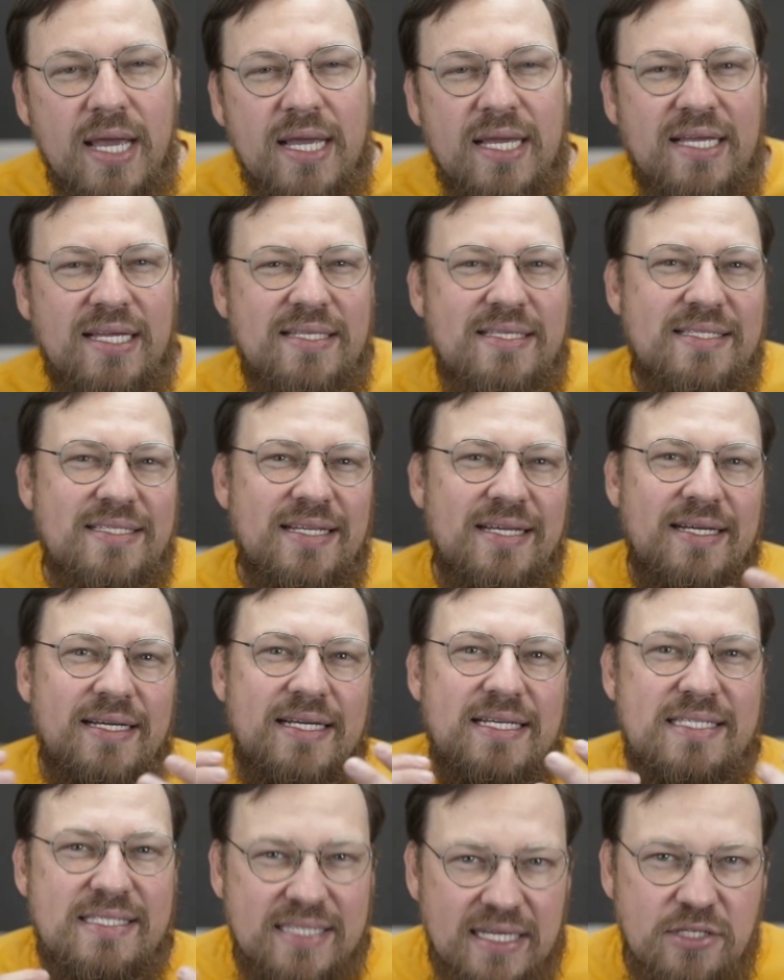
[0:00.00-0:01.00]
It's
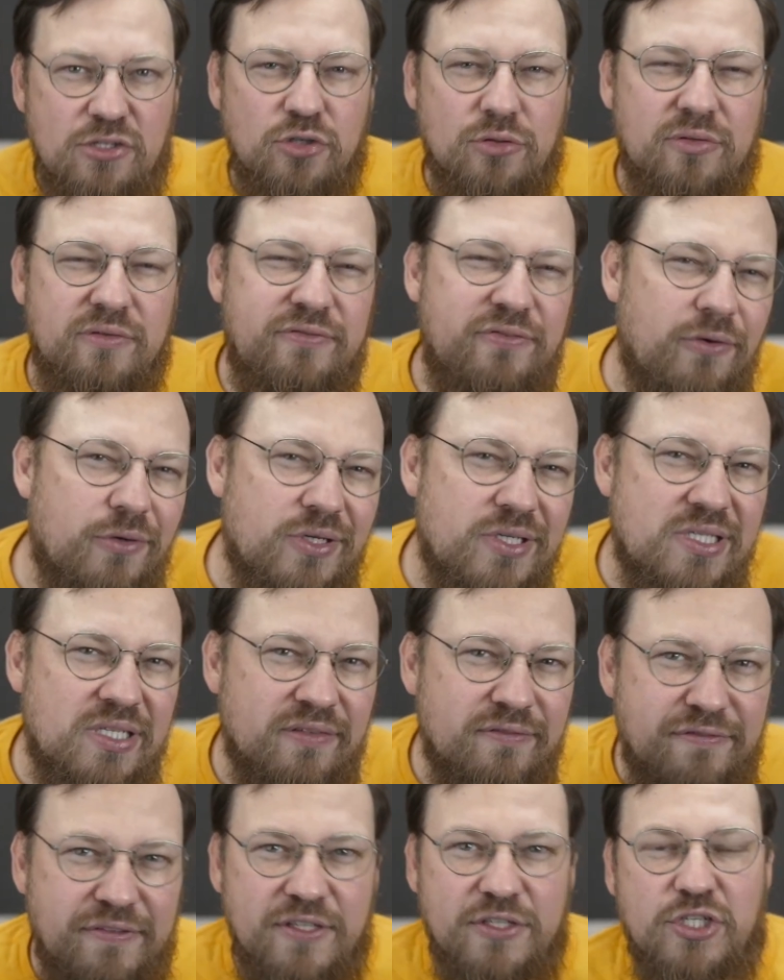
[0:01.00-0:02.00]
essential to focus
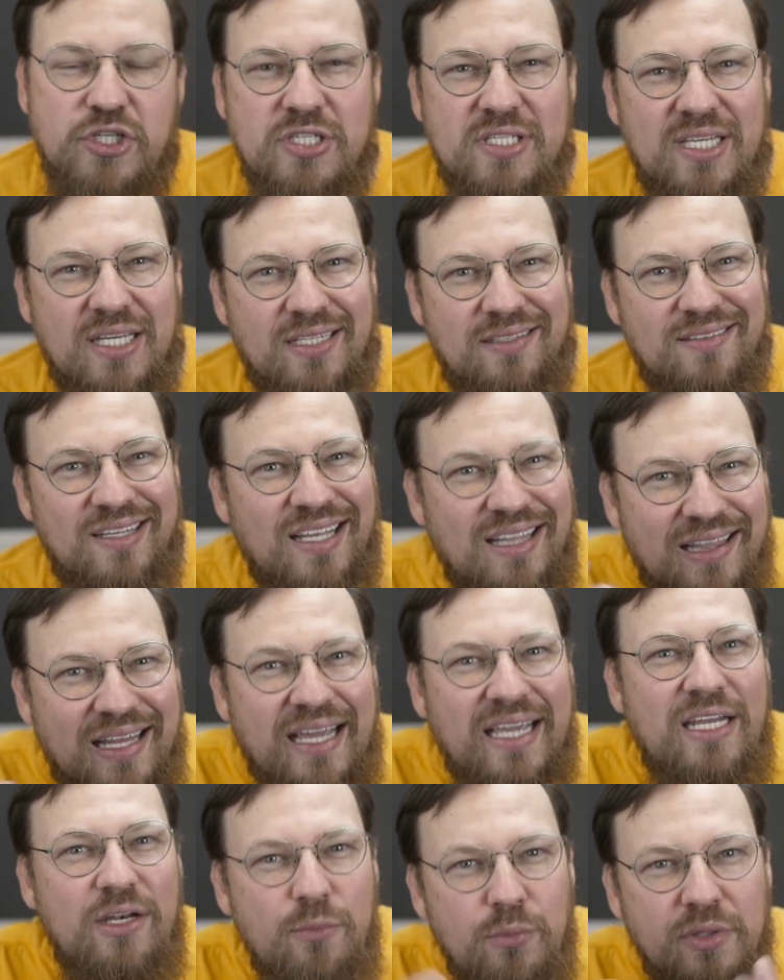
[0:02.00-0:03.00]
on features that
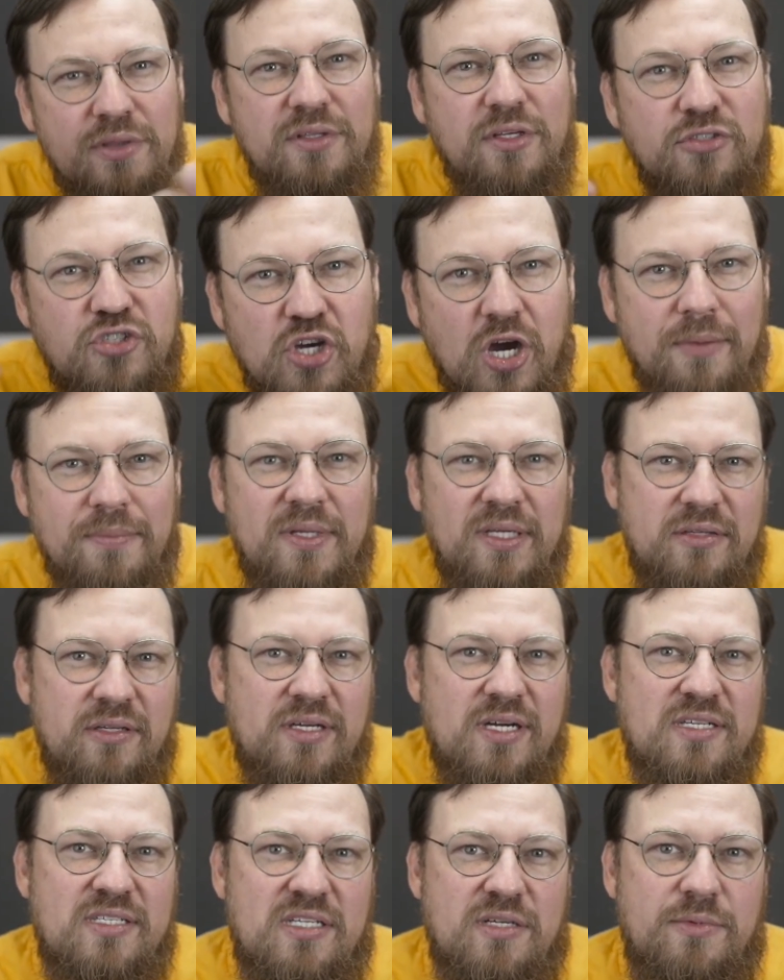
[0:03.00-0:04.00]
align with the job that your
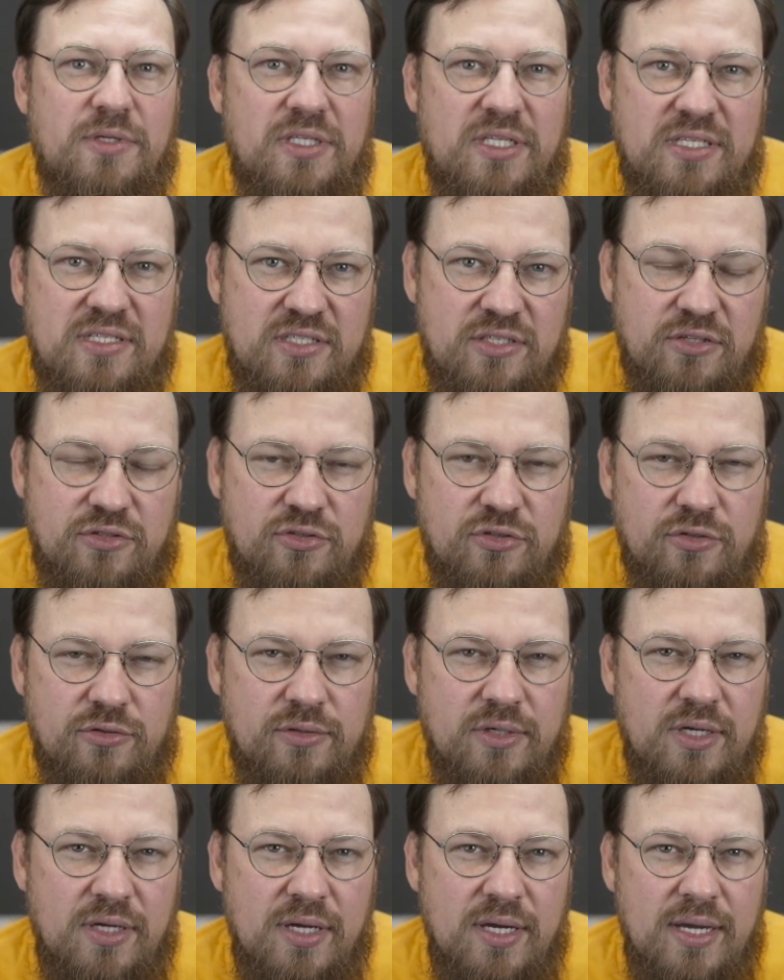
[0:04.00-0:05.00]
customer needs to do,
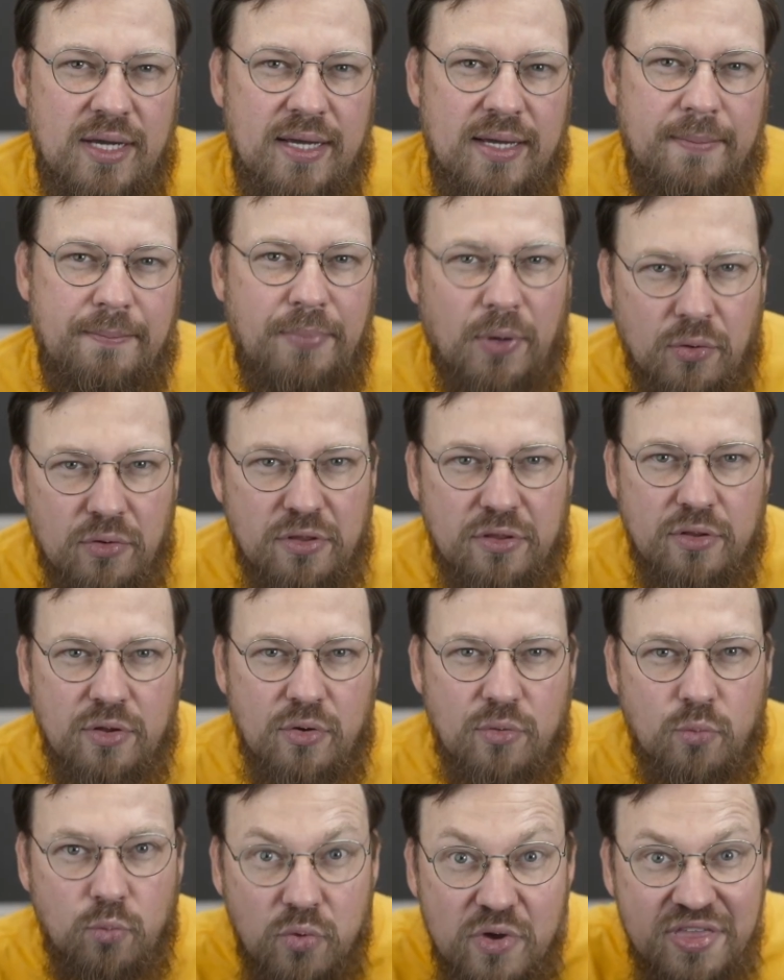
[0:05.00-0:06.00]
both
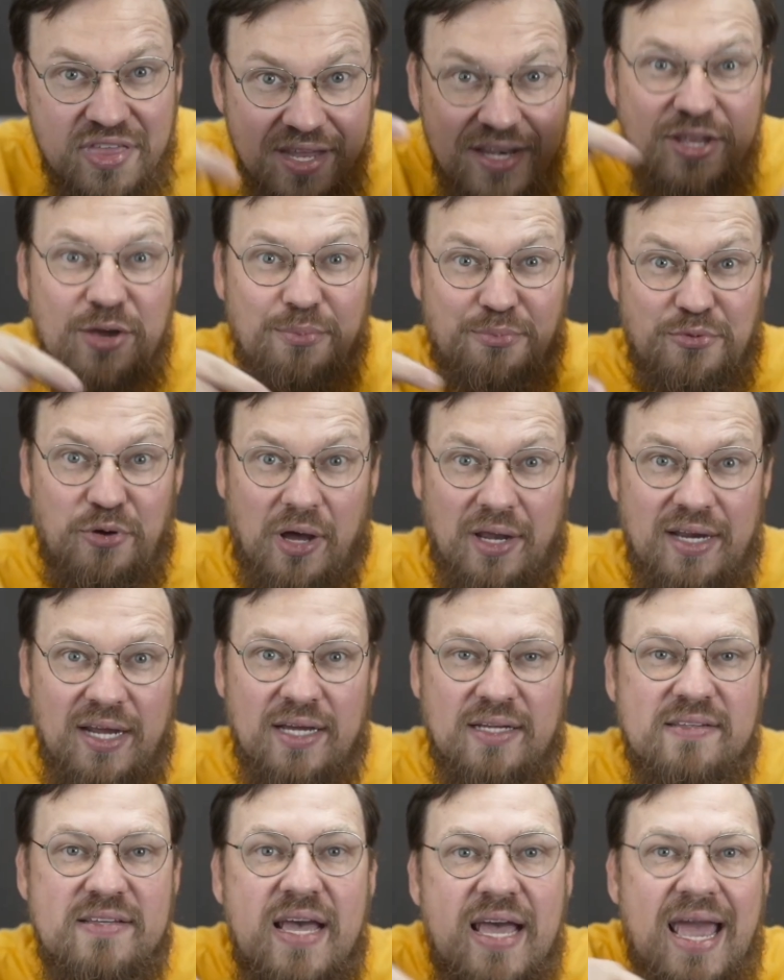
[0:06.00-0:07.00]
within your
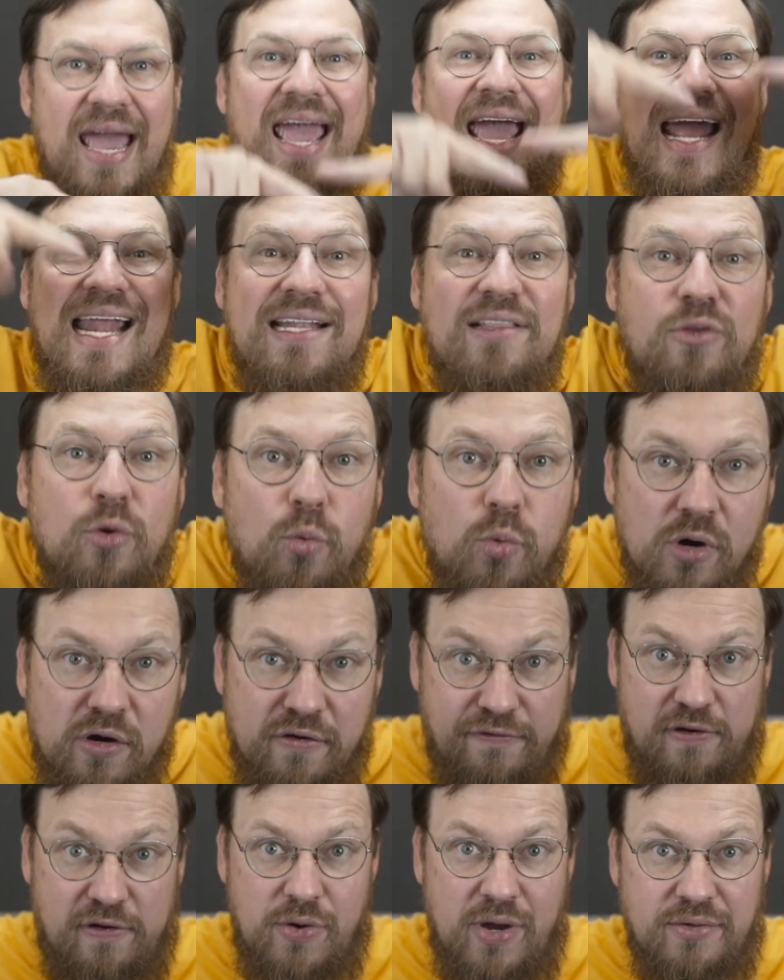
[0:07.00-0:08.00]
product and the
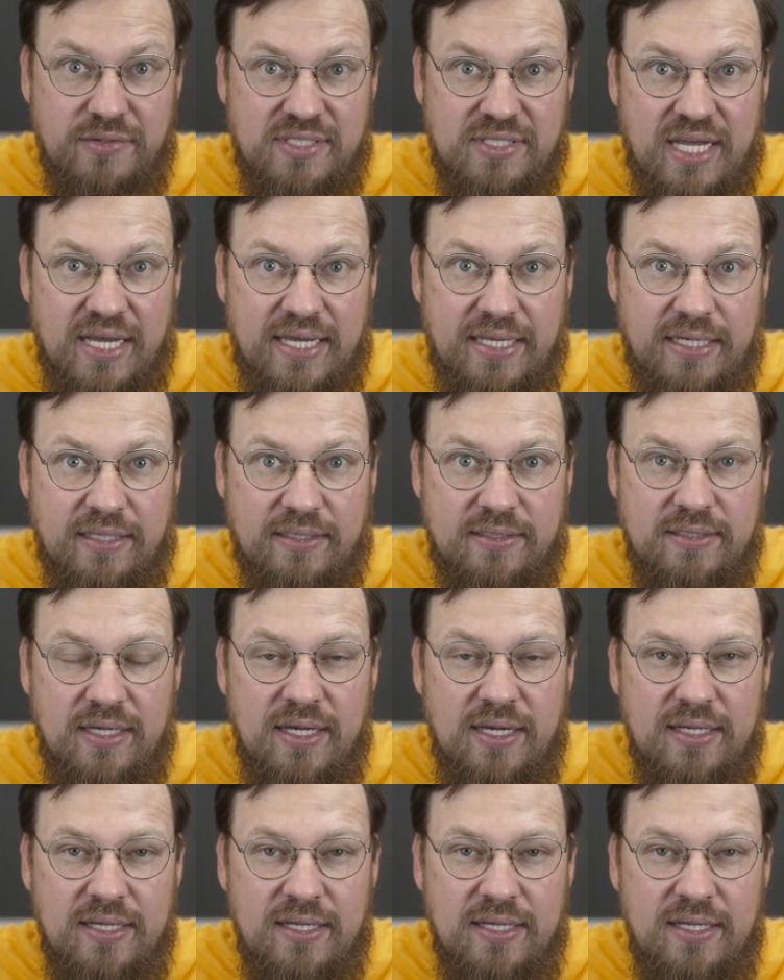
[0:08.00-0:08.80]
workflow outside it.